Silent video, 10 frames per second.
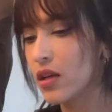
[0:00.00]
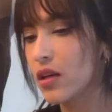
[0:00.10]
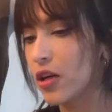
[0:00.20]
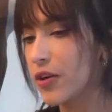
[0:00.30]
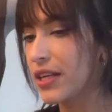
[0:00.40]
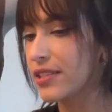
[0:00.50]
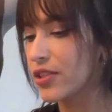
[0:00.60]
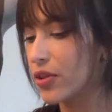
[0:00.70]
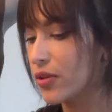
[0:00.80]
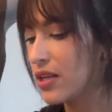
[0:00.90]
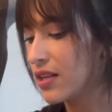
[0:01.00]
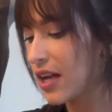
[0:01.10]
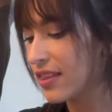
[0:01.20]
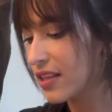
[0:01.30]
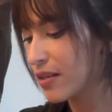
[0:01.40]
All right, so I
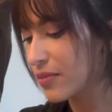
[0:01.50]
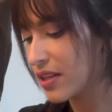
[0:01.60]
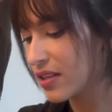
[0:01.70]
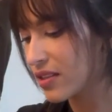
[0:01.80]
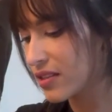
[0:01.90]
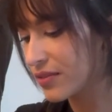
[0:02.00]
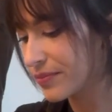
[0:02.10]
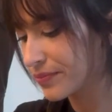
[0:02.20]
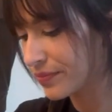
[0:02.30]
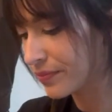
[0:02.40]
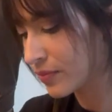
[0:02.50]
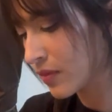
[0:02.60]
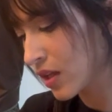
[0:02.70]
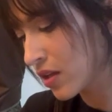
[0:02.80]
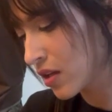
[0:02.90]
think
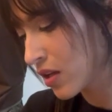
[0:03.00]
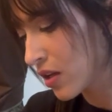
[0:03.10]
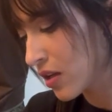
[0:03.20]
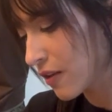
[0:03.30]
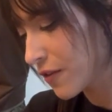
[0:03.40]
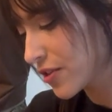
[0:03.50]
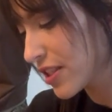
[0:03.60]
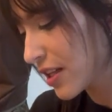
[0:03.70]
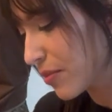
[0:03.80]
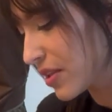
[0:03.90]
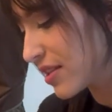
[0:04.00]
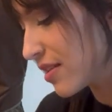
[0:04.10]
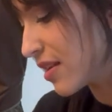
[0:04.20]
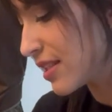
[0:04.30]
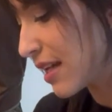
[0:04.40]
the first thing I'm gonna
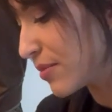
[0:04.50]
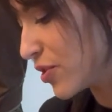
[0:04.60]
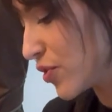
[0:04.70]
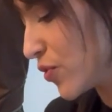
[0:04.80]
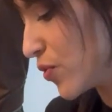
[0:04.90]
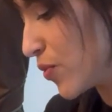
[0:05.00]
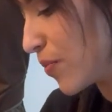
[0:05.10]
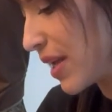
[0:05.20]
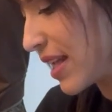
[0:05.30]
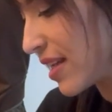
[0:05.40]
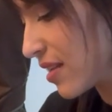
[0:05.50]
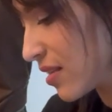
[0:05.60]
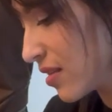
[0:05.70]
attempt to make